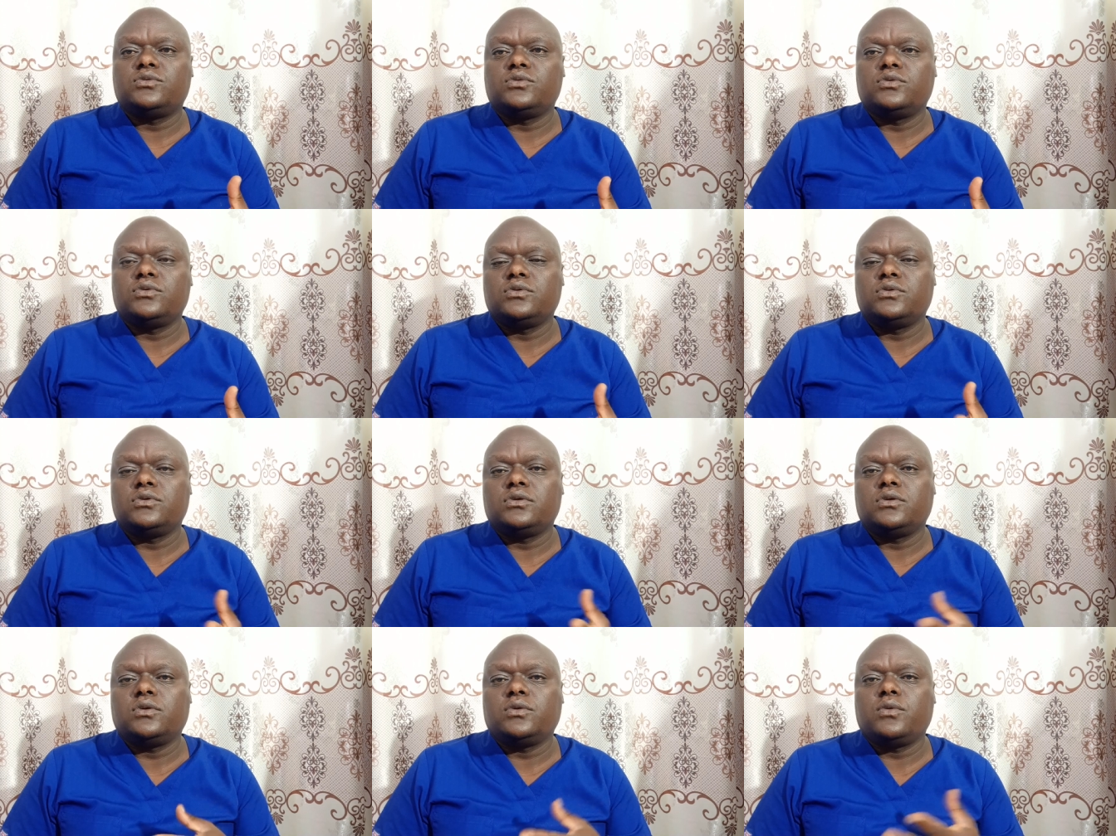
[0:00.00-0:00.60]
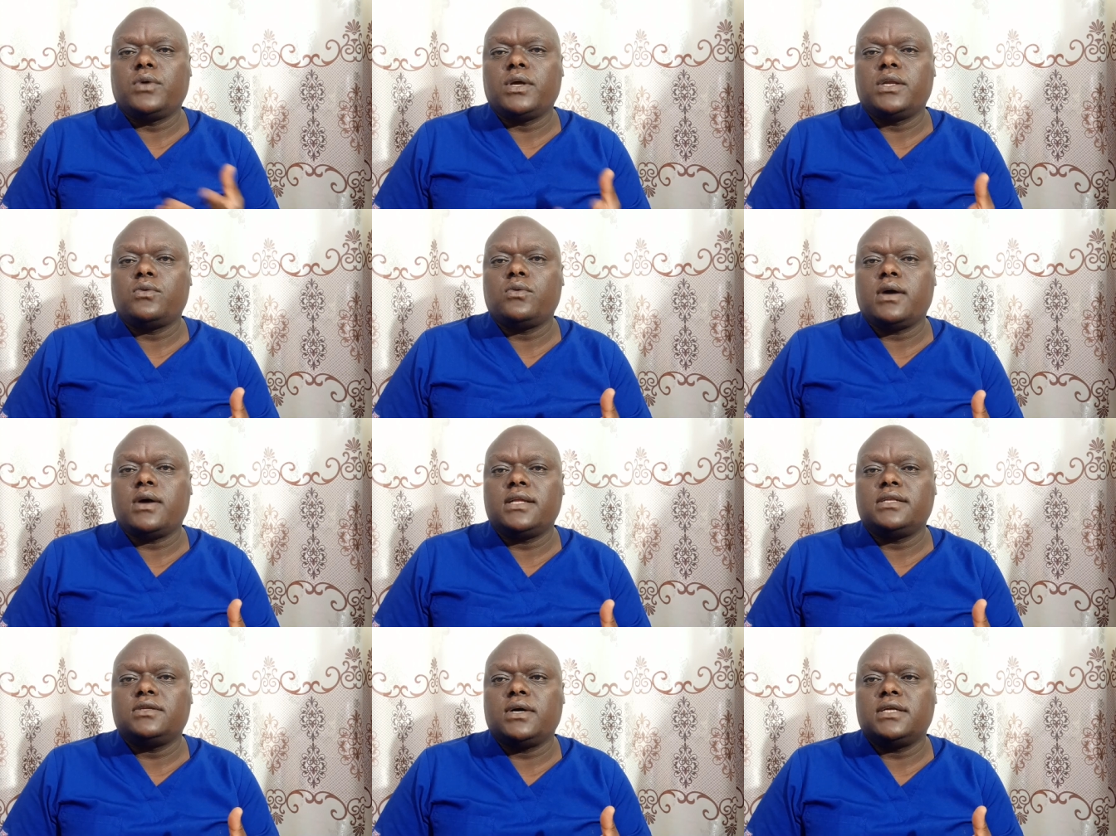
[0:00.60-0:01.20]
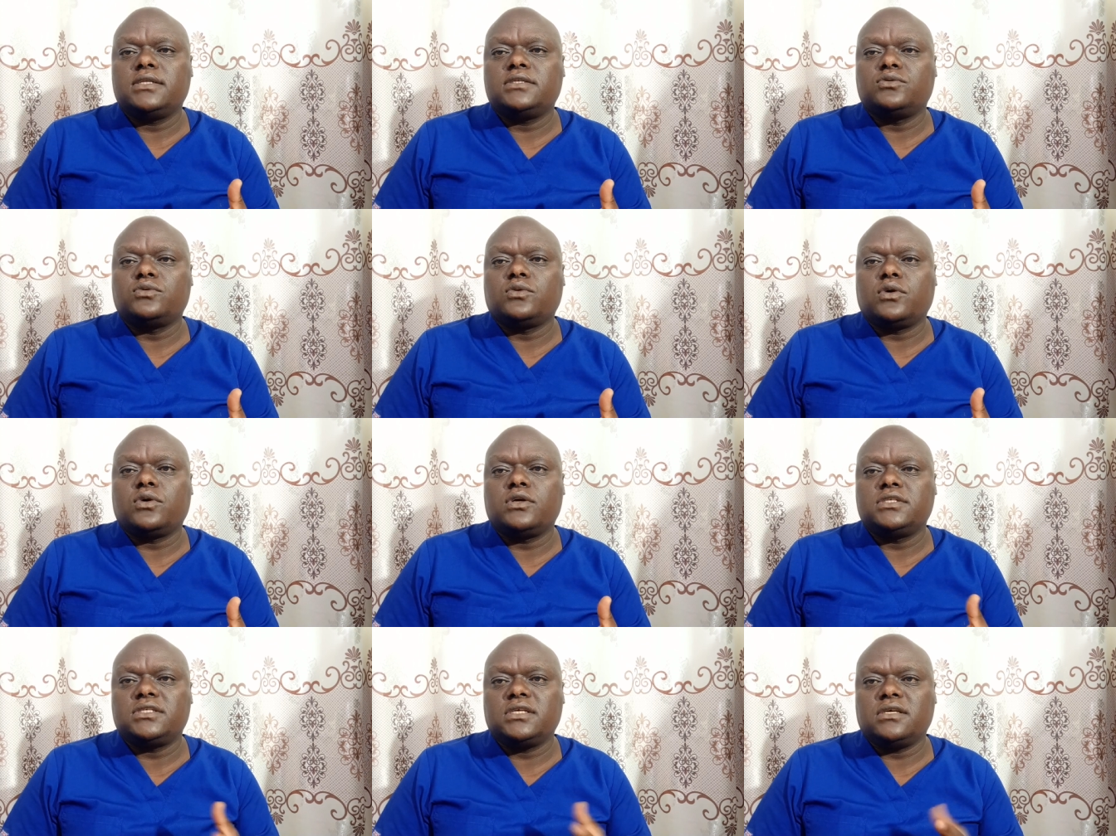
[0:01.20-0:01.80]
to when one wants to
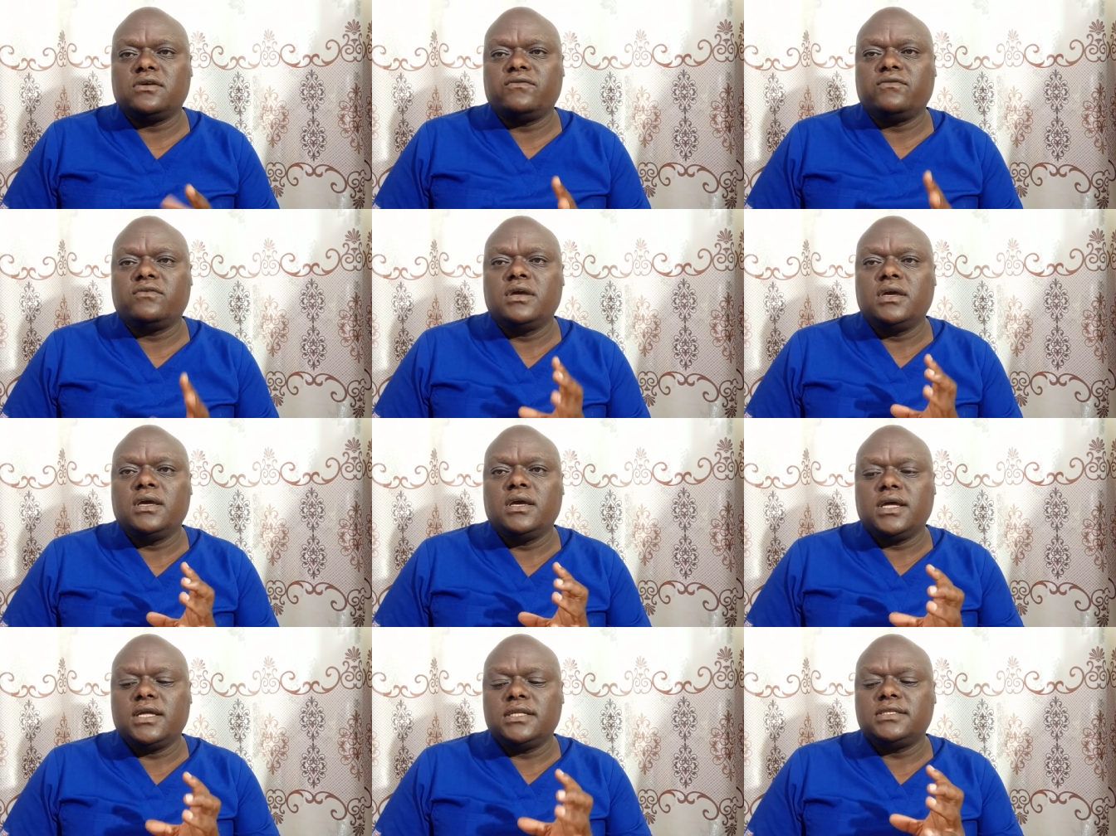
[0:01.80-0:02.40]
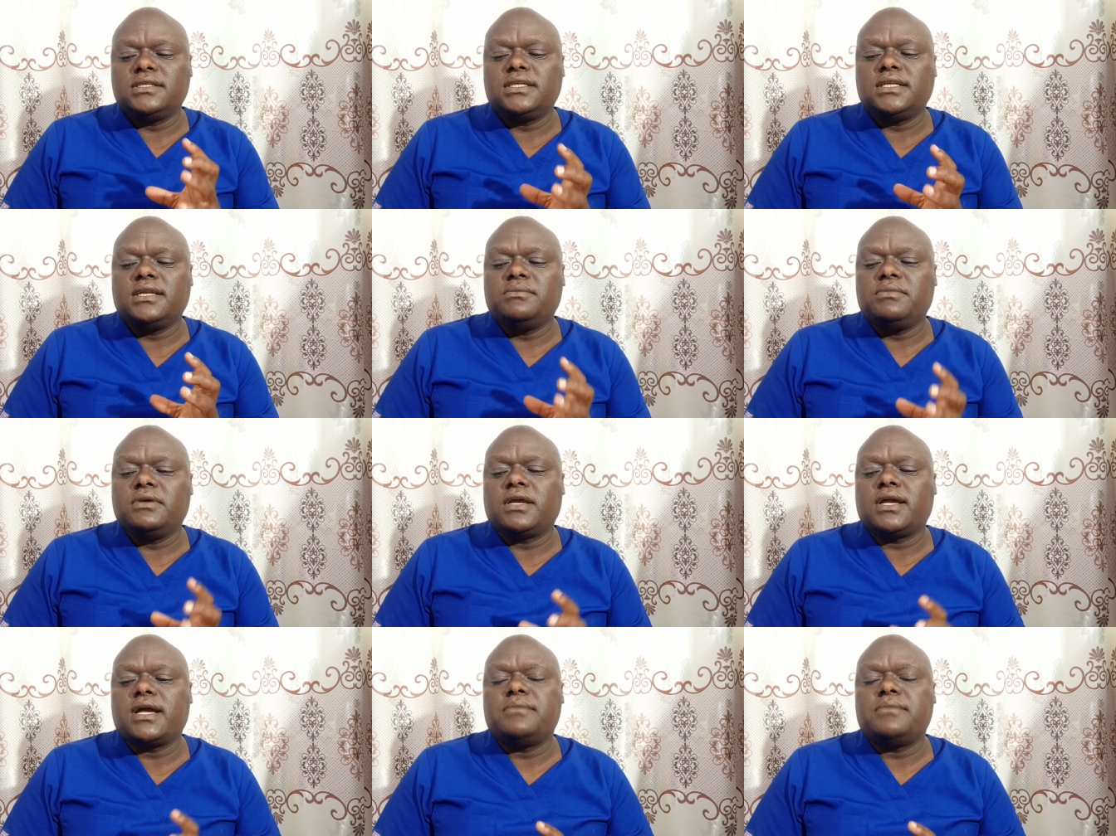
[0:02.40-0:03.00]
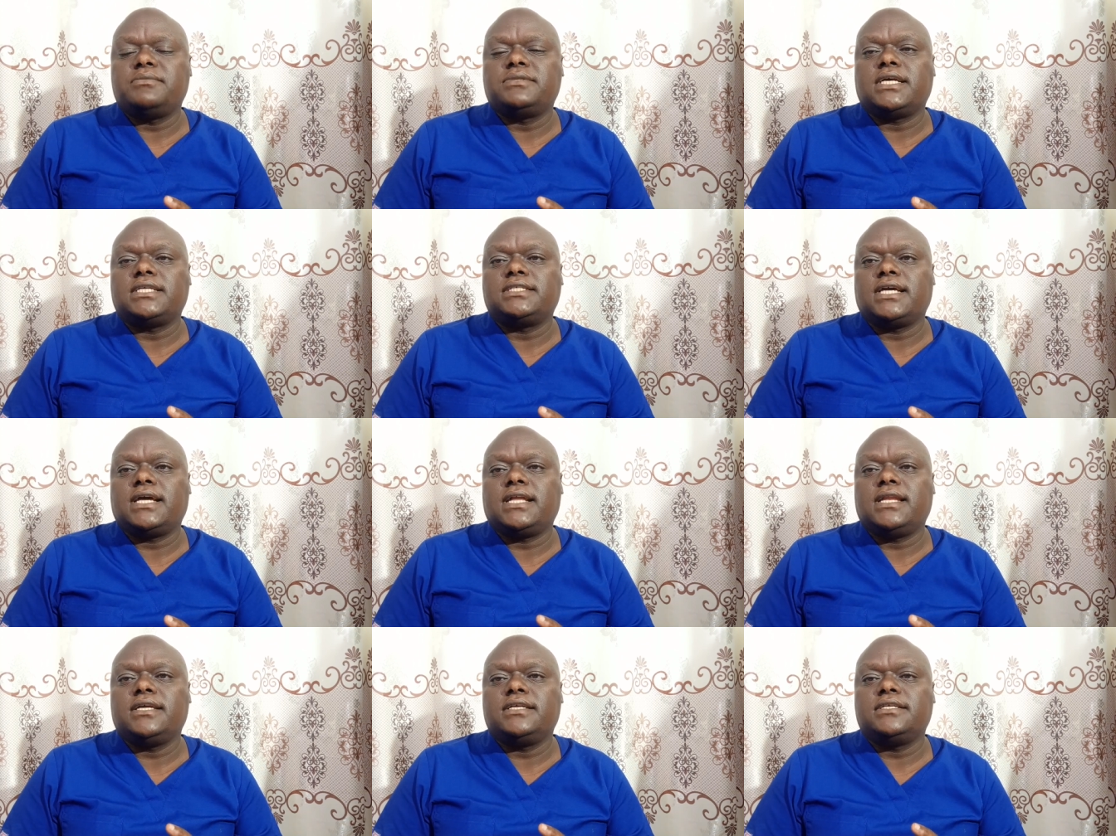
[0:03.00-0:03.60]
conceive, it really becomes a
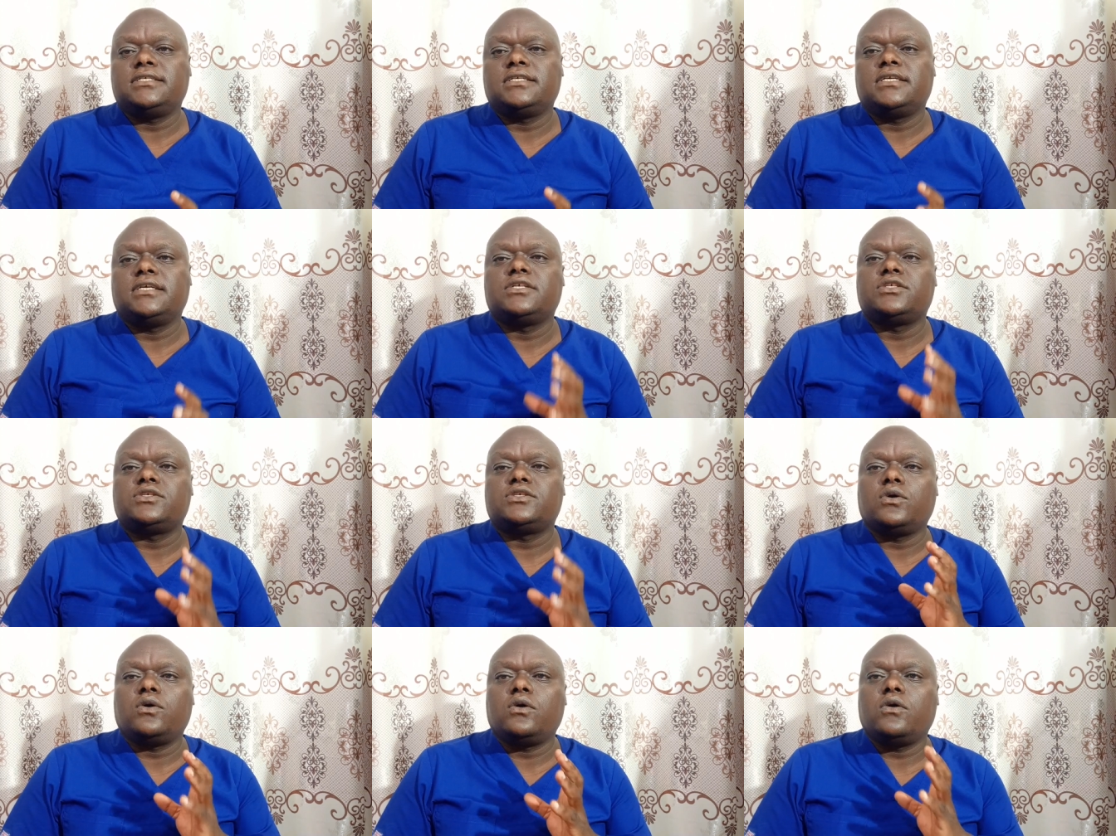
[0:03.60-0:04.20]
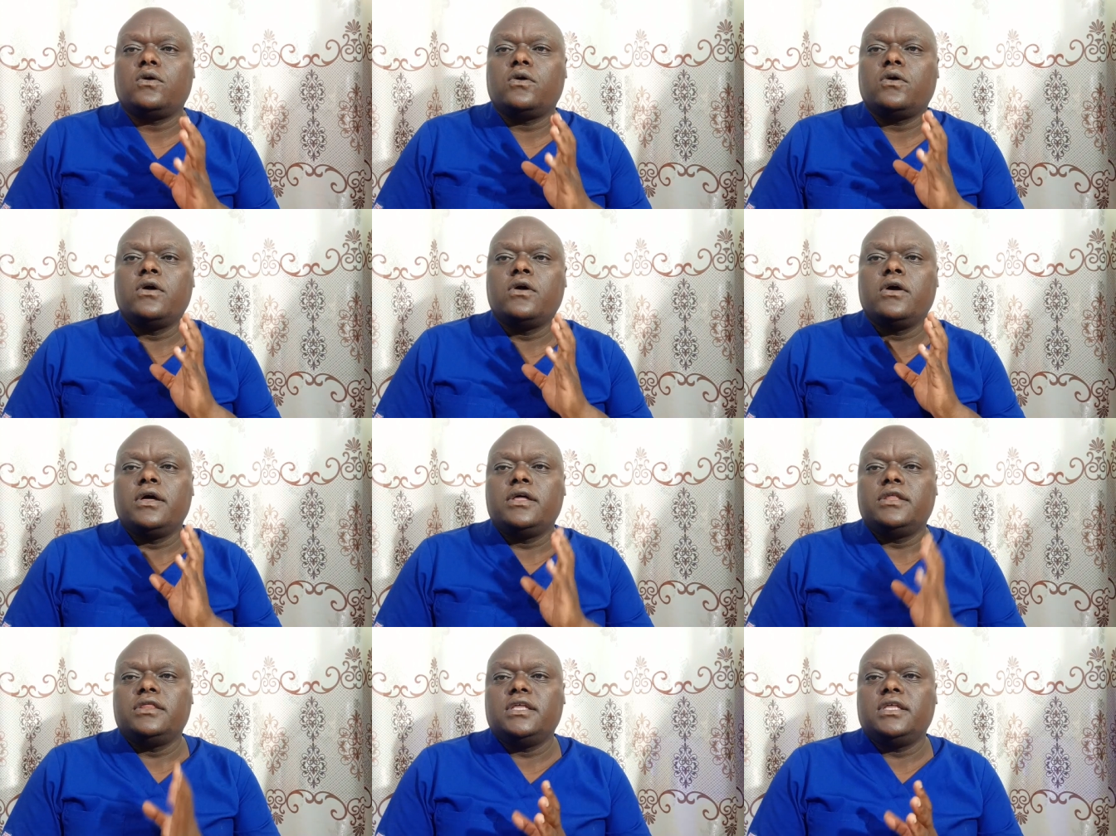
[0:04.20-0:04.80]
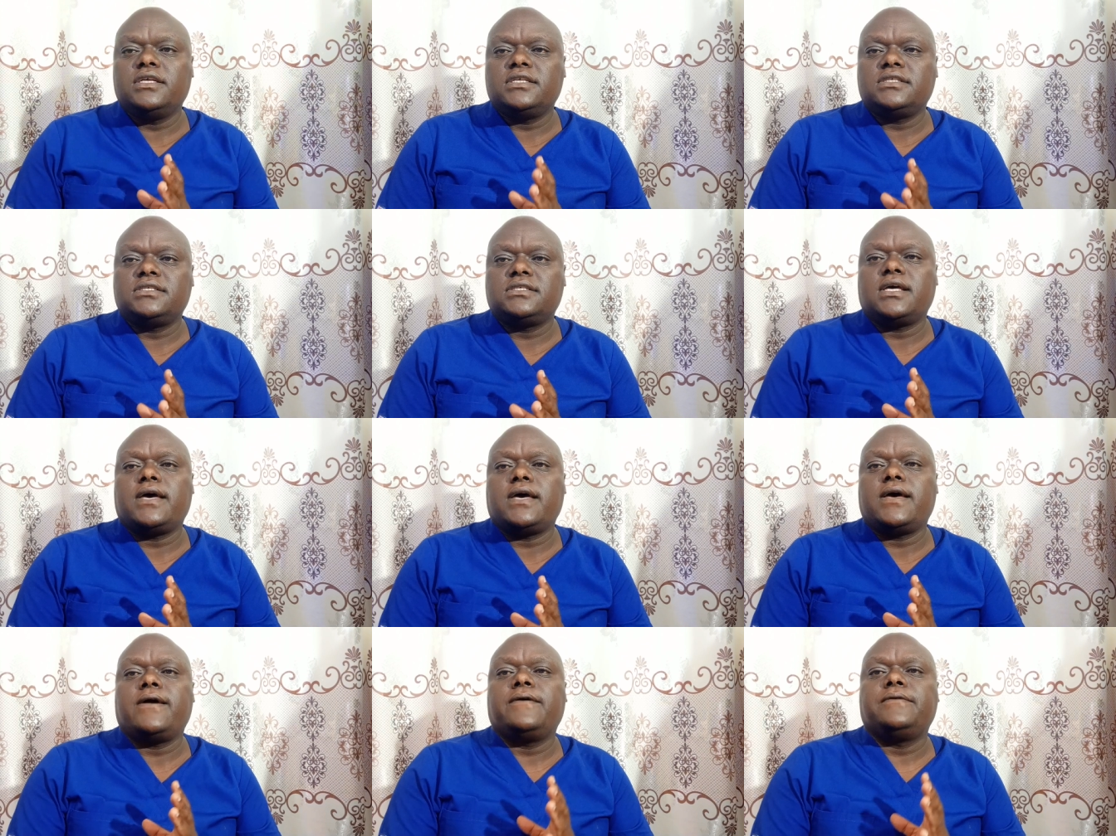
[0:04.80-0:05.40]
challenge. So this
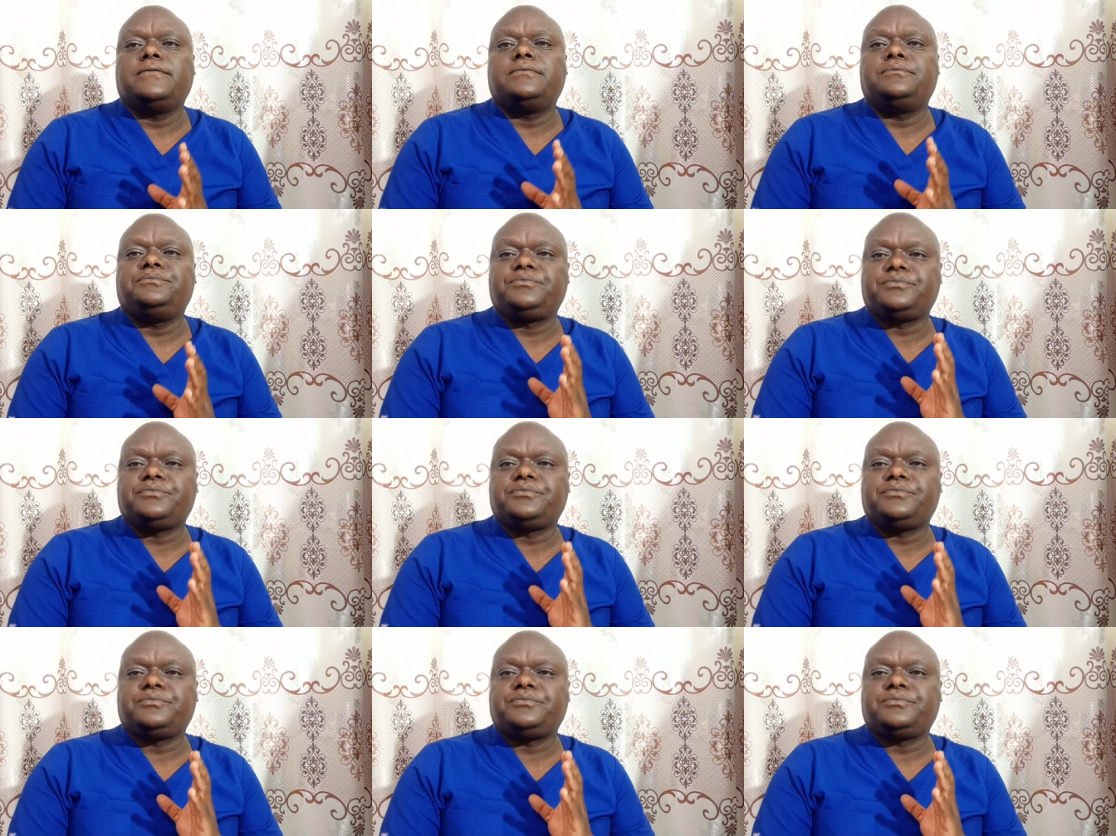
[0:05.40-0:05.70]
uh,